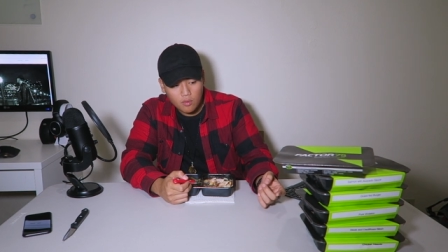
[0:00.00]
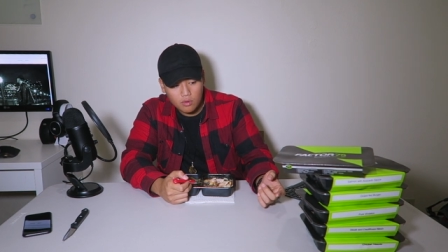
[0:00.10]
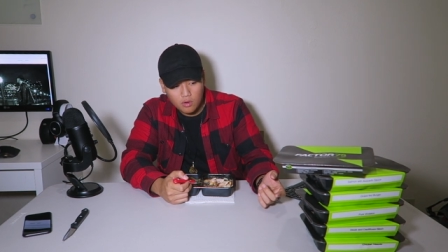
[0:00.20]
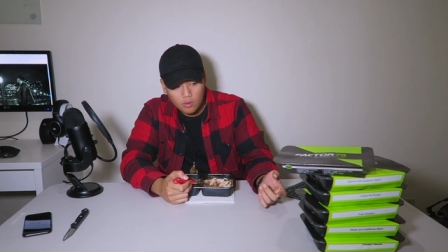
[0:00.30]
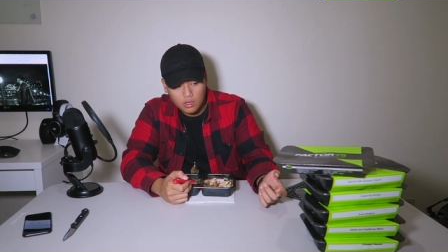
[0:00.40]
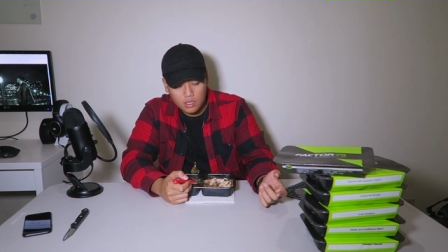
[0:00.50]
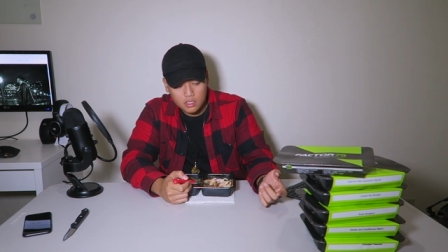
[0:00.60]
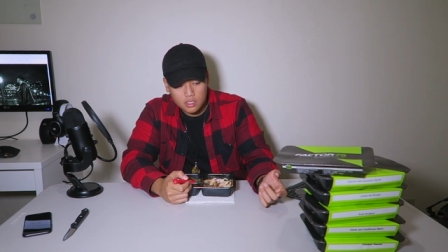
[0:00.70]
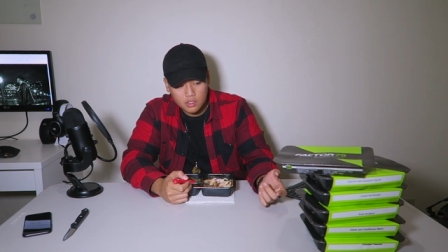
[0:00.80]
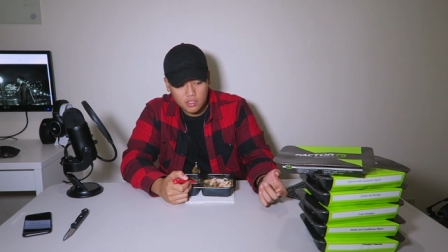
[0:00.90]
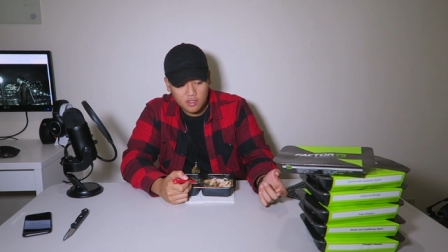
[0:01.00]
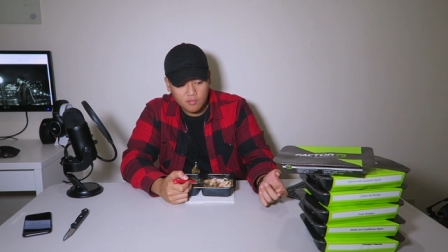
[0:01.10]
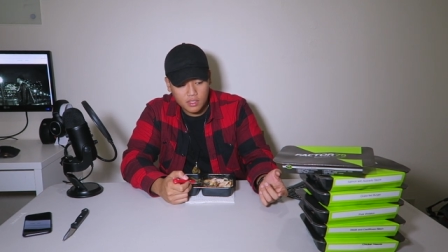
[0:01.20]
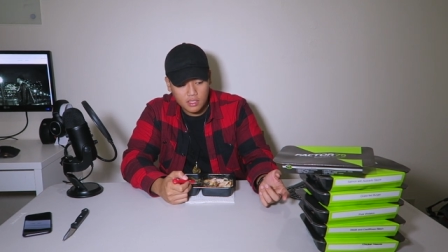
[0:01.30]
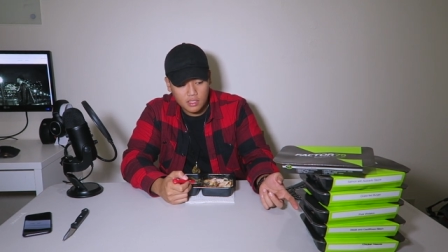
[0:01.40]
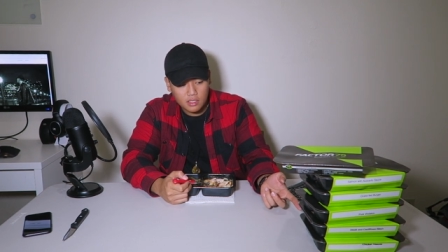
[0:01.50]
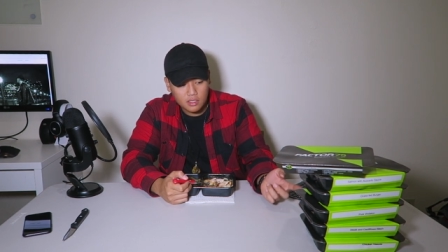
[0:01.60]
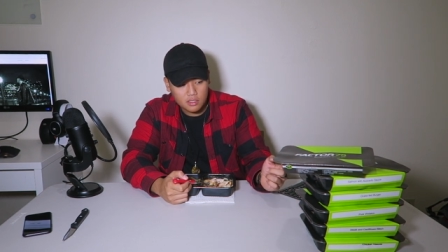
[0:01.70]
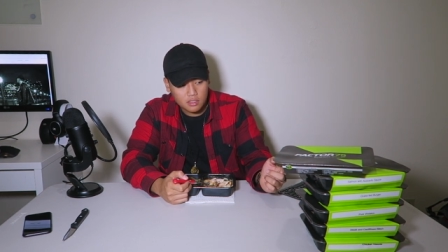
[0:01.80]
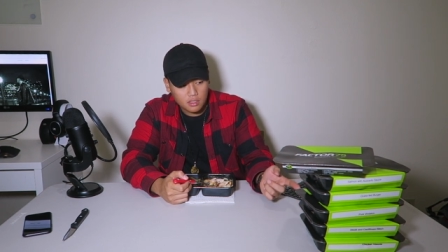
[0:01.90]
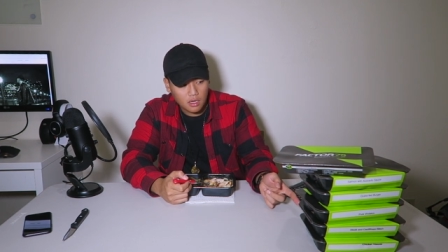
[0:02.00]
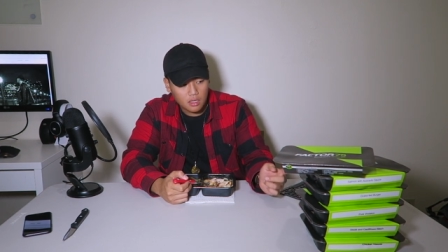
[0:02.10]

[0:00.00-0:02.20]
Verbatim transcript: I'll record a shooting of me eating each